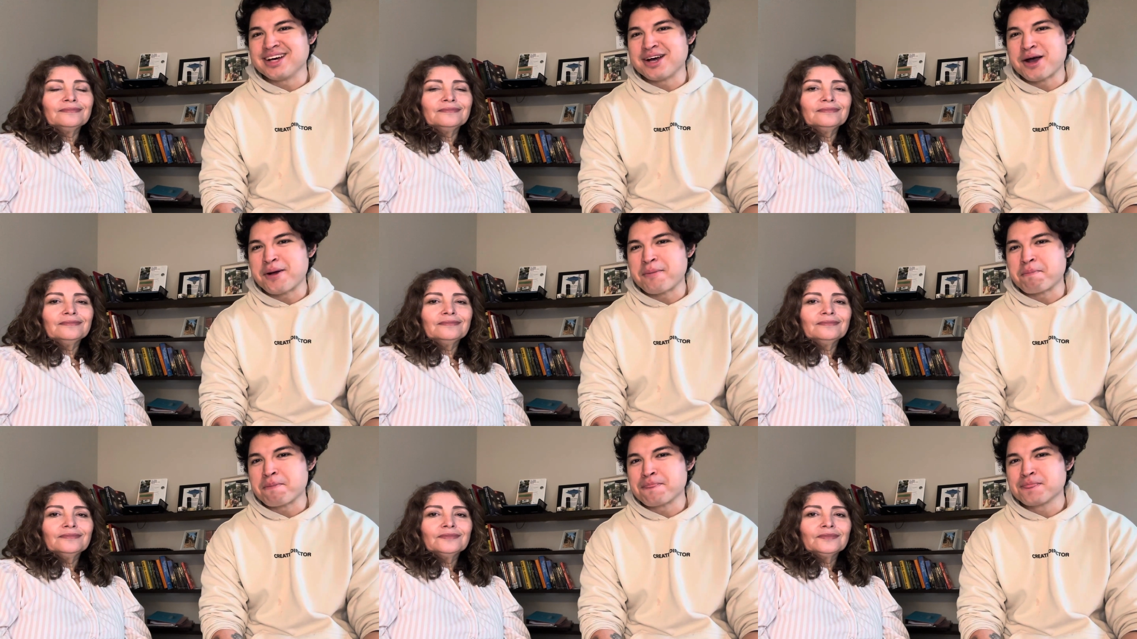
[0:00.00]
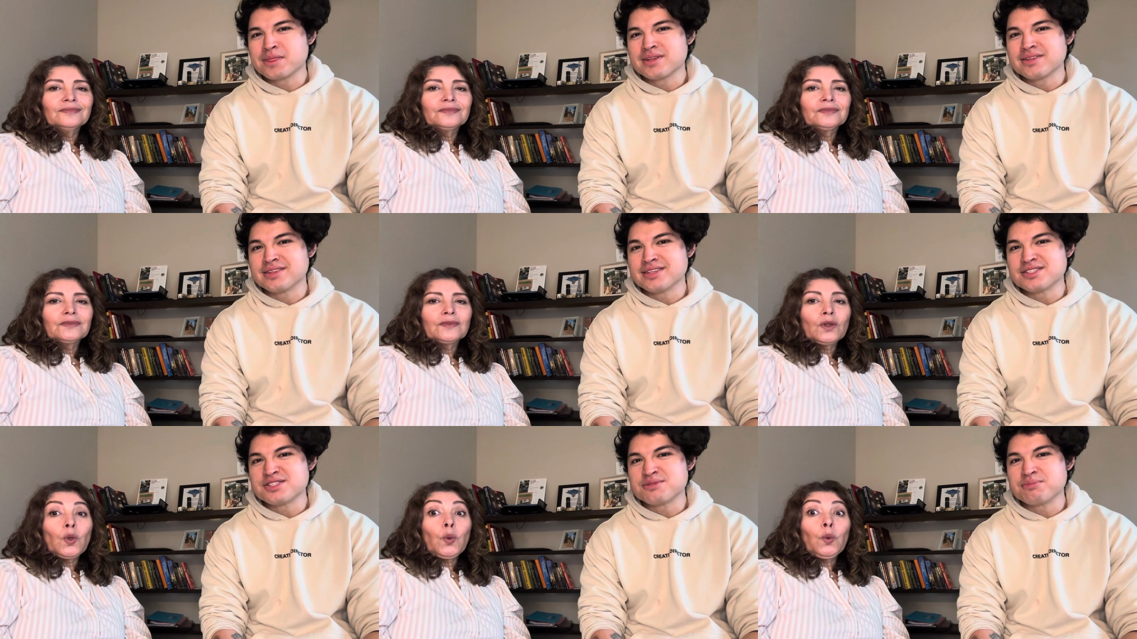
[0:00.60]
Speaker 1: Um,
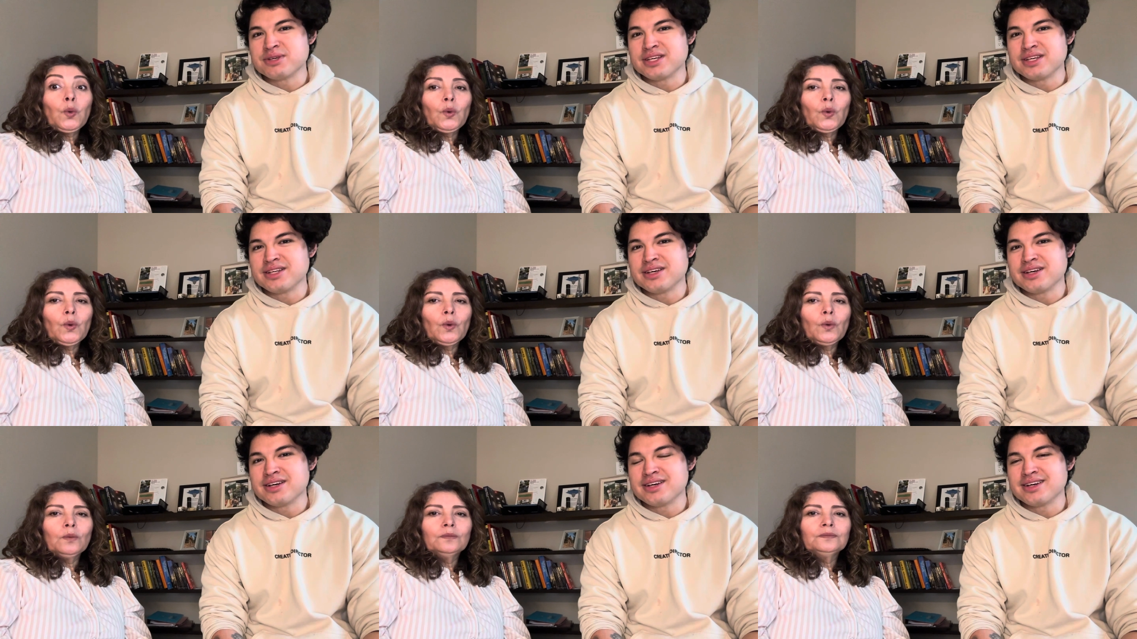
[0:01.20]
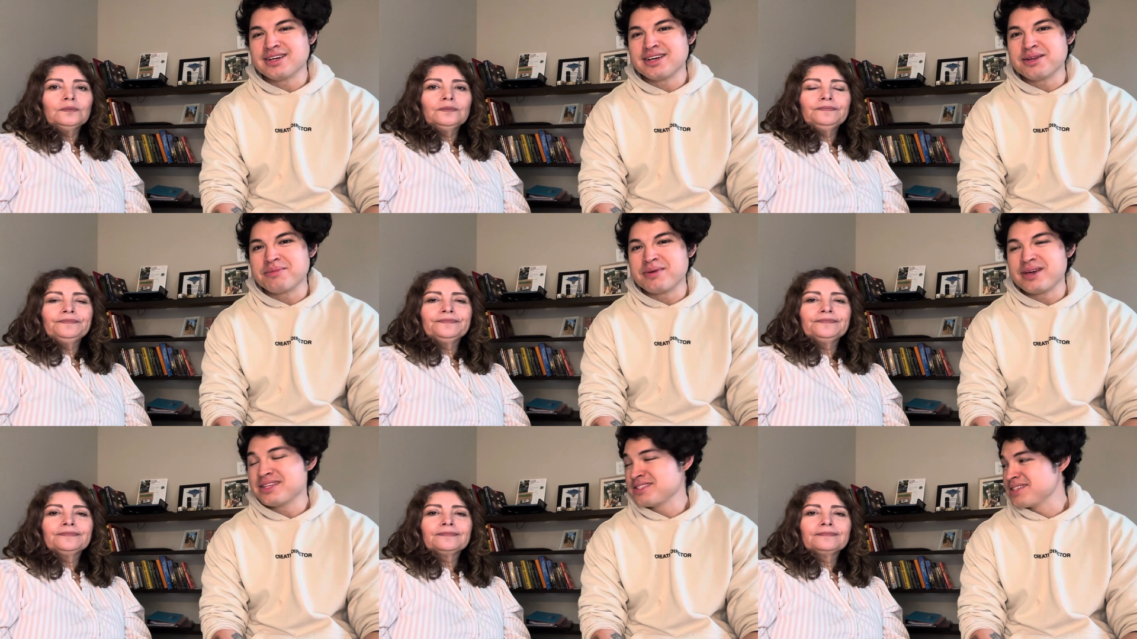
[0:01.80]
this has been uh, an
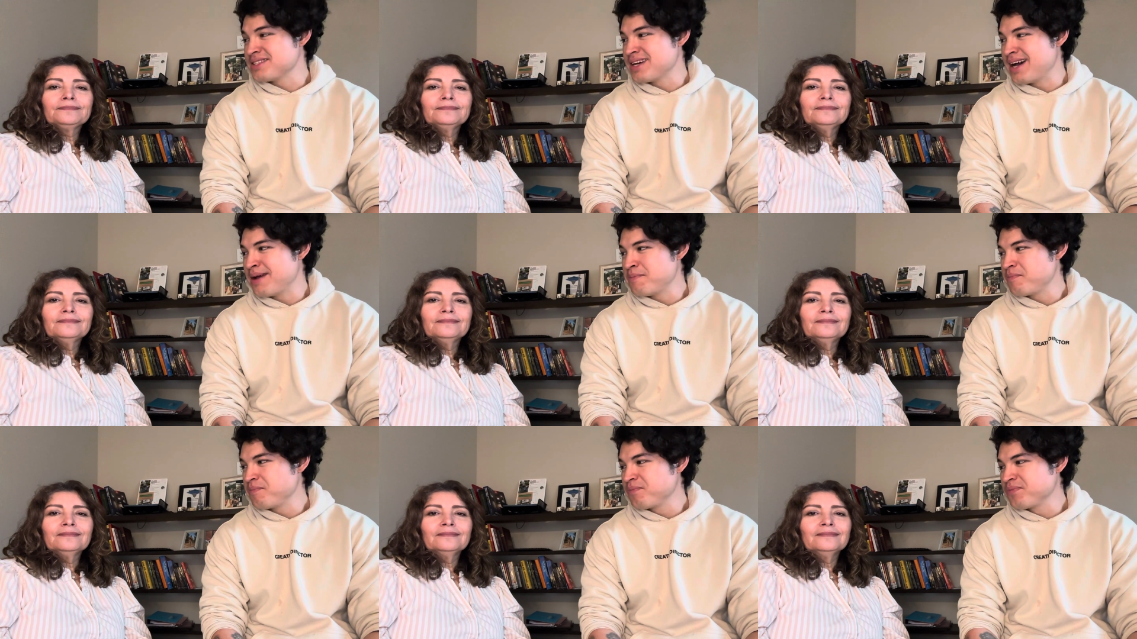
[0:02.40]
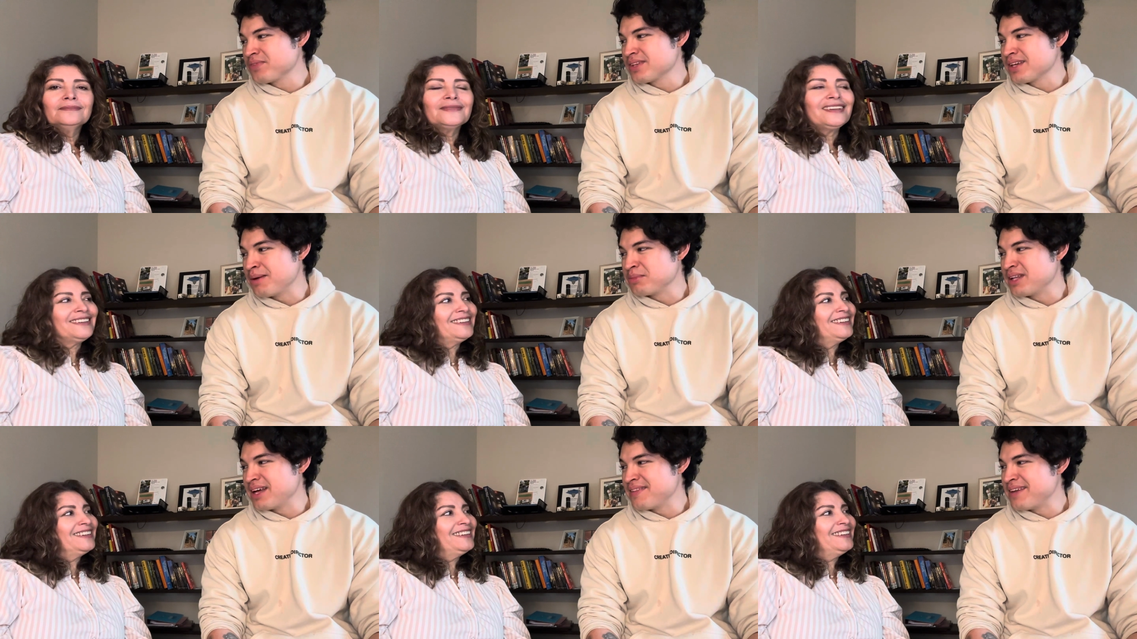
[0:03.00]
amazing time.
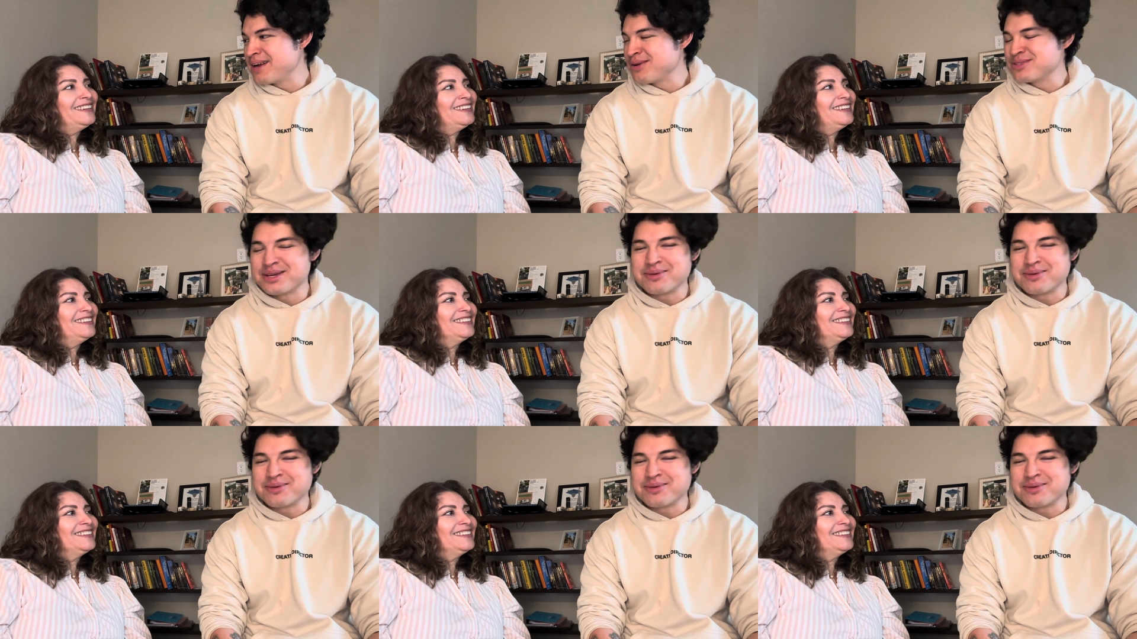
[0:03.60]
I'm glad that I was